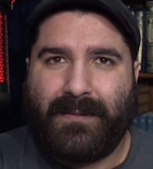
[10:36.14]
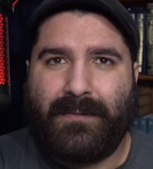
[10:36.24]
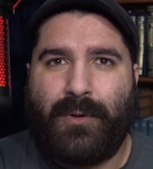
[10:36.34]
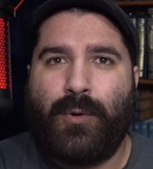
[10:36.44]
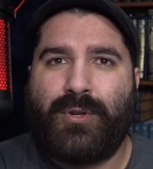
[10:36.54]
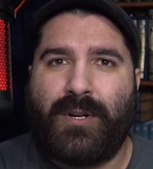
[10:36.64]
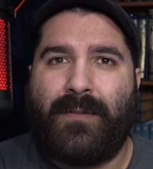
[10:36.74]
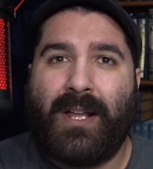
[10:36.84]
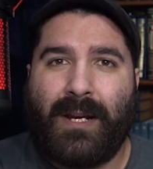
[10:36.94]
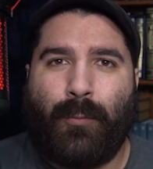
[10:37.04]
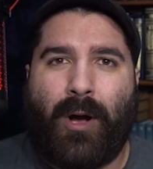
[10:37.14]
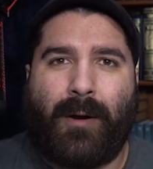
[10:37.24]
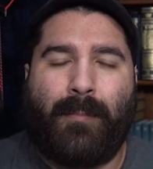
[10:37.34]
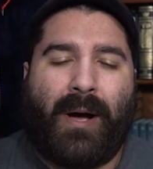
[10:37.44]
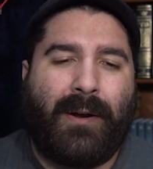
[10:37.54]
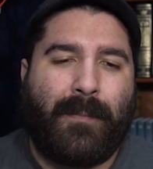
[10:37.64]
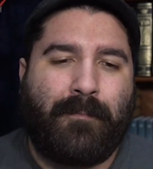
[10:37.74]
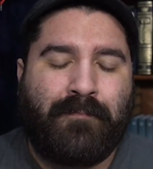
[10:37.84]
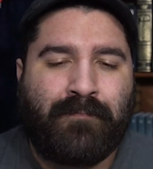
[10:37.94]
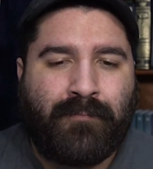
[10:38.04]
notion of hitting rock bottom,
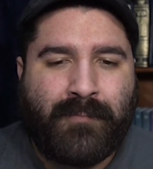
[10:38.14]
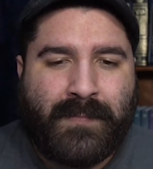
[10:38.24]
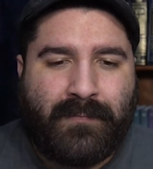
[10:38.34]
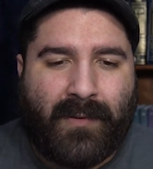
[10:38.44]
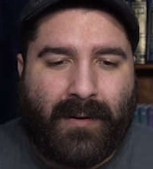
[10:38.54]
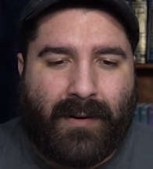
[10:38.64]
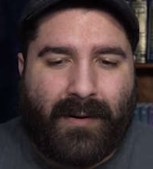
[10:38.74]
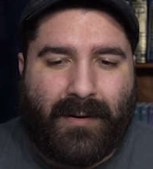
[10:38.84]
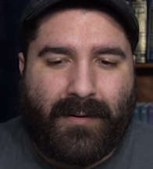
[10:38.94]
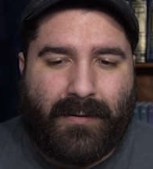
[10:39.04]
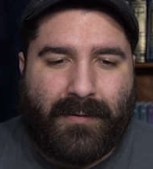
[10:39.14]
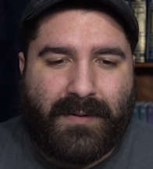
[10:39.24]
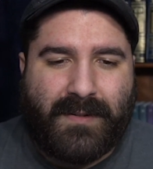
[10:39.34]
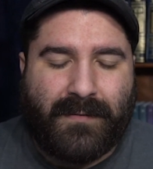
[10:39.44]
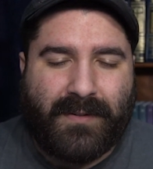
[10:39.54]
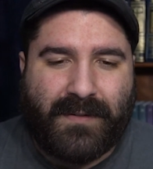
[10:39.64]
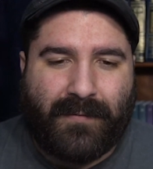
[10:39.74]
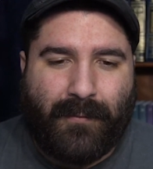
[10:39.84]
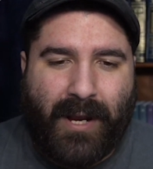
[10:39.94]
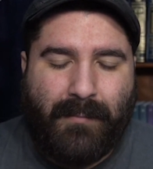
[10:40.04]
uh, to
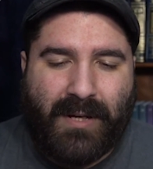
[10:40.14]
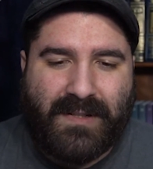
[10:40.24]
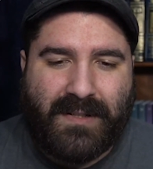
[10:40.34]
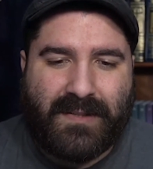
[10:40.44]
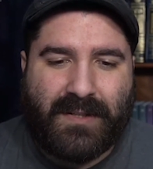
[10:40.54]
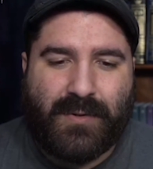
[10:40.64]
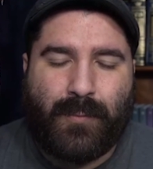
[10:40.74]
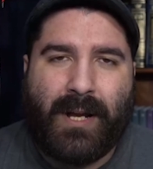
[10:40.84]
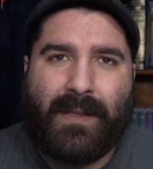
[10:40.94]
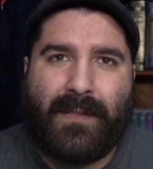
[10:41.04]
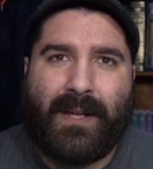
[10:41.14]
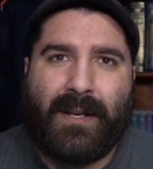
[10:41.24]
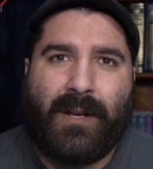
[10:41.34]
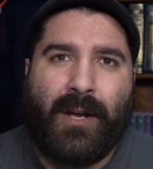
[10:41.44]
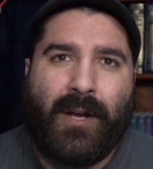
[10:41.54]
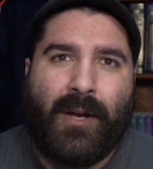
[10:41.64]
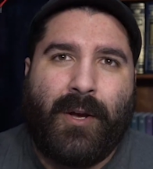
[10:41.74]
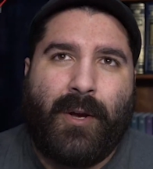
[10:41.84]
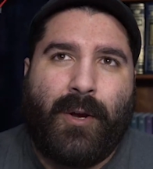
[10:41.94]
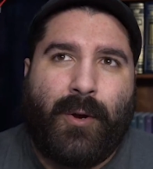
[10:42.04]
frame us in such a way that
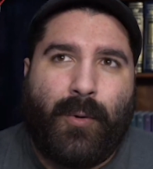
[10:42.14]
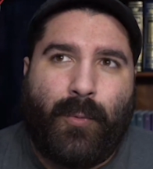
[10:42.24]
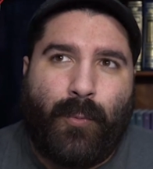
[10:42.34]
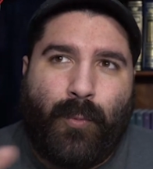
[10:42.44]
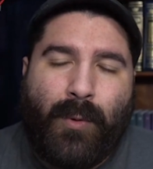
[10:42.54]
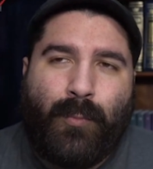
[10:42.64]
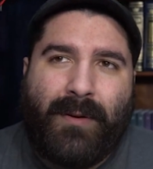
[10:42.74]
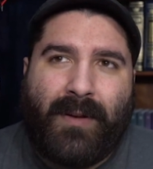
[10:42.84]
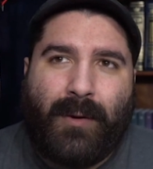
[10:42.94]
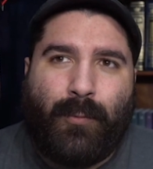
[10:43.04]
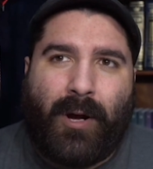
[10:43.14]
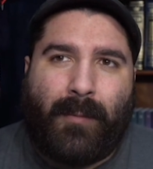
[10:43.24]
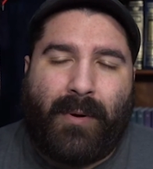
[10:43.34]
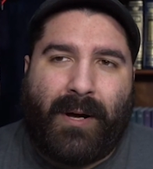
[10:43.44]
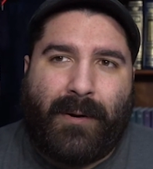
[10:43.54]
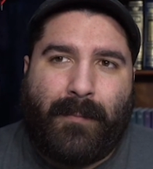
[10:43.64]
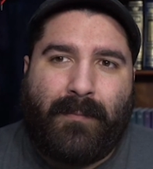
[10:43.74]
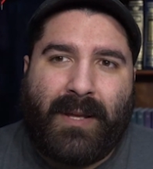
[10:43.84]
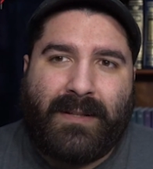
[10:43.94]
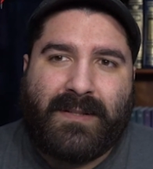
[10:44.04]
when we've hit rock bottom,
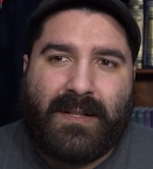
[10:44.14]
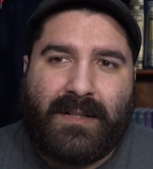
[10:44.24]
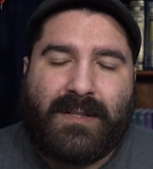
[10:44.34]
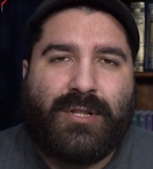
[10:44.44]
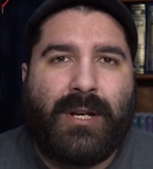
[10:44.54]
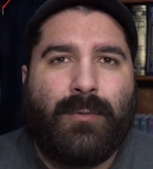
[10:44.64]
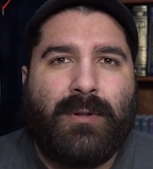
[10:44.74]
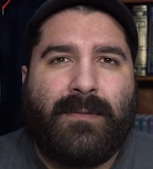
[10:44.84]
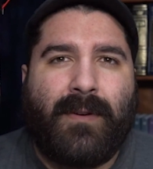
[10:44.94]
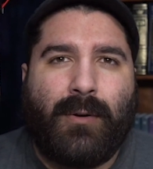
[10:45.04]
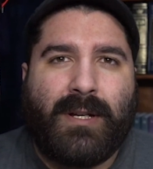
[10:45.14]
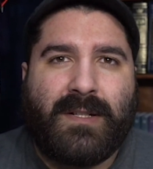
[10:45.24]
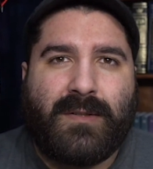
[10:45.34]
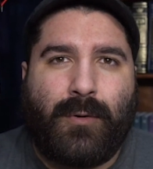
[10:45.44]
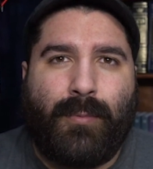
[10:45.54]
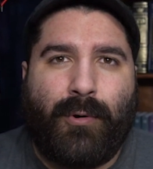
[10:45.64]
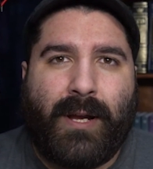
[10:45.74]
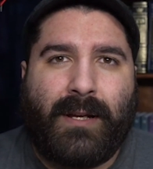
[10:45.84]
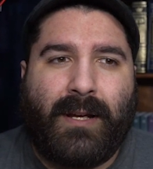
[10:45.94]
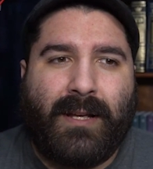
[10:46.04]
it's generally very
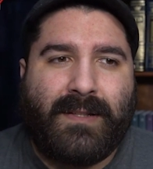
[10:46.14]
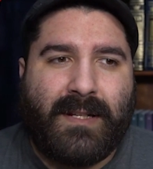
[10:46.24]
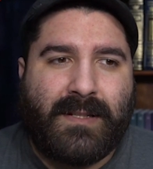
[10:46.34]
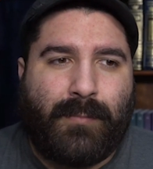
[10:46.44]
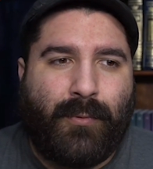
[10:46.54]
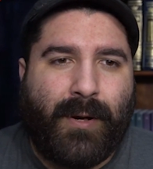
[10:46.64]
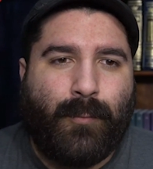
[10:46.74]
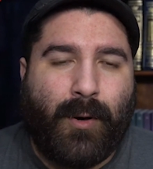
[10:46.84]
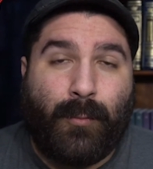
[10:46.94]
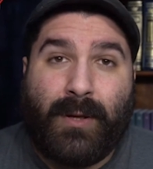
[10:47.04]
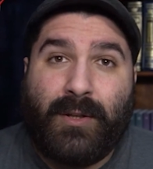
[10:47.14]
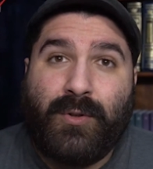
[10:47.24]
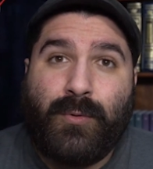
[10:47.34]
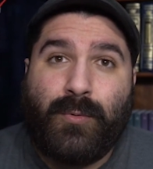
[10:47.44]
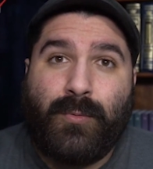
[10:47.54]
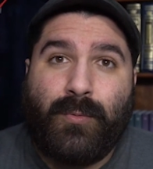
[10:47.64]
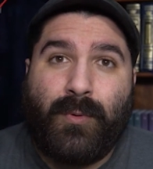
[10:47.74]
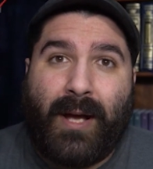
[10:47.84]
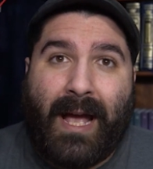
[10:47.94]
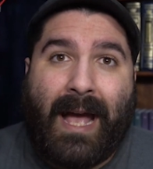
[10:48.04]
sobering. It's a point where we do
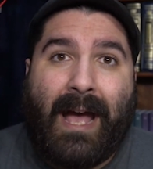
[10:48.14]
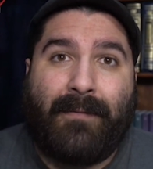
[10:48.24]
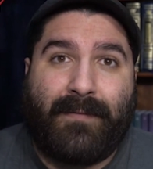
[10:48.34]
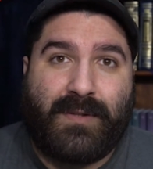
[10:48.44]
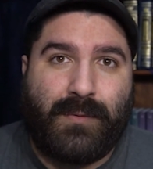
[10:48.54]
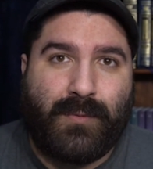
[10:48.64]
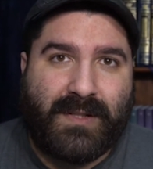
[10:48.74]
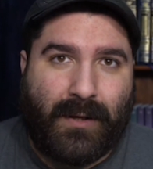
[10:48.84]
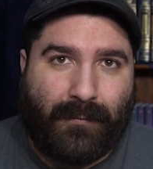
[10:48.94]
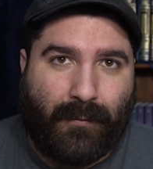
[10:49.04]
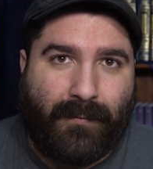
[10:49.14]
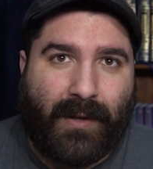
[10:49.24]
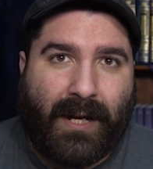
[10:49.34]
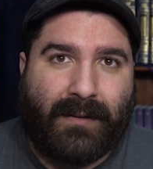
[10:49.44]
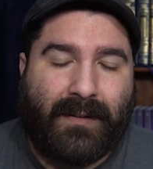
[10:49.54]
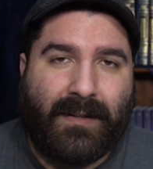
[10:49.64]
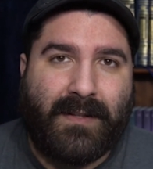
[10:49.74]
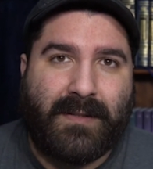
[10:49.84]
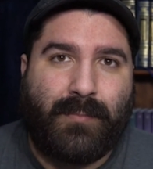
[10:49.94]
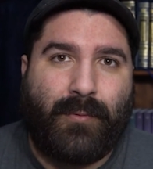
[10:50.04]
have to self-reflect at
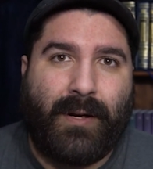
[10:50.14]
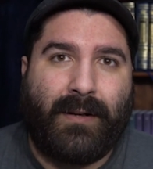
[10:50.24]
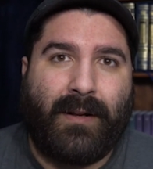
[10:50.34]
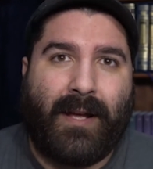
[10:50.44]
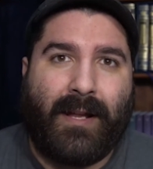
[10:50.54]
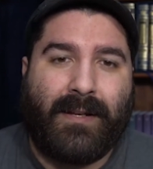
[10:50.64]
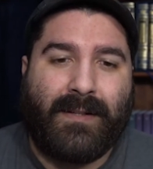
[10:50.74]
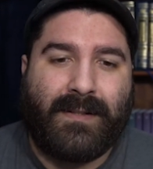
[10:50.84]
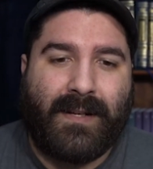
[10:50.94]
this point, and